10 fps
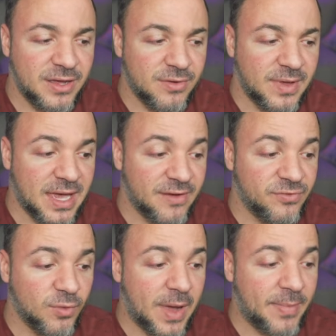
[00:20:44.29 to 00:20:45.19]
We have the
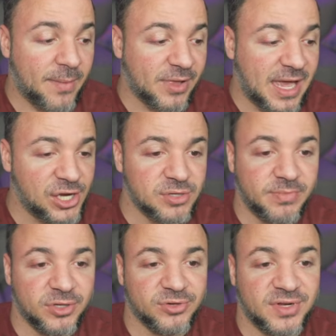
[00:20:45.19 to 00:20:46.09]
web application
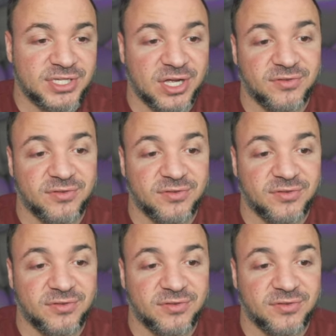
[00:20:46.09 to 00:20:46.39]
builder itself.